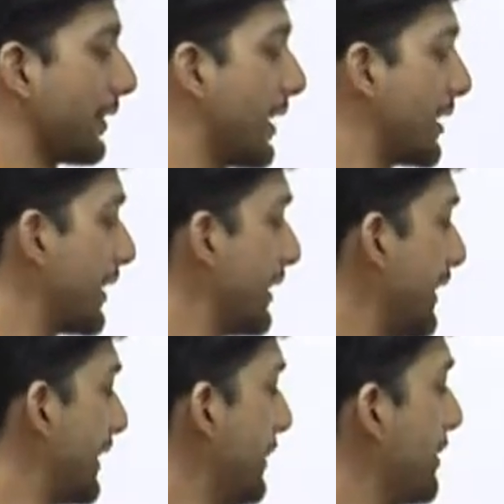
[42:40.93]

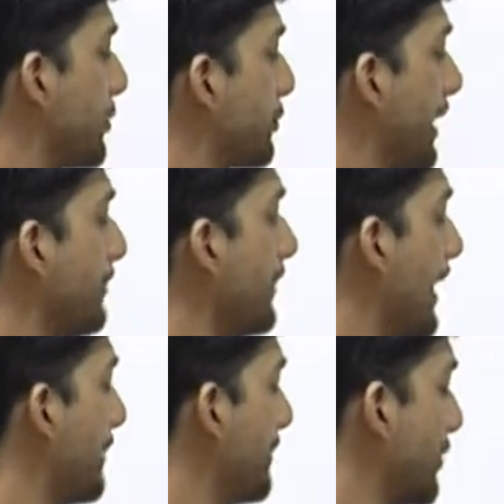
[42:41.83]
designate labels to them,
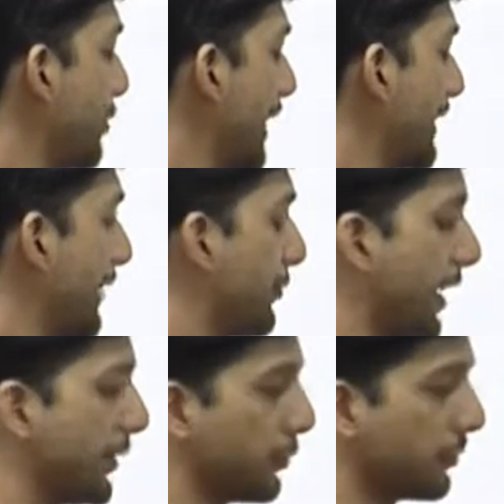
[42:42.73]
and based on that I
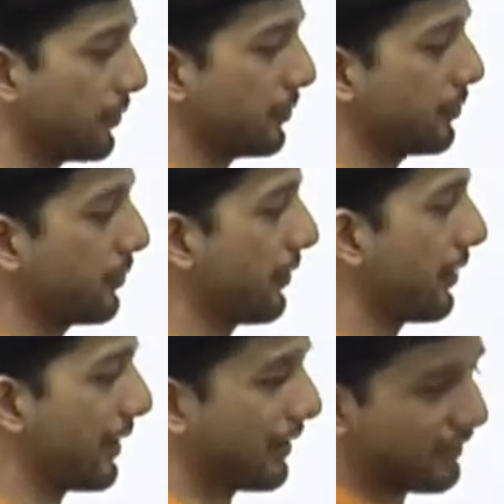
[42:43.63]
try to
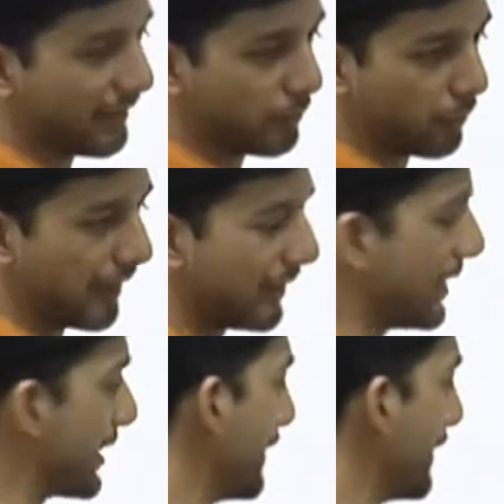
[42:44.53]
relocate the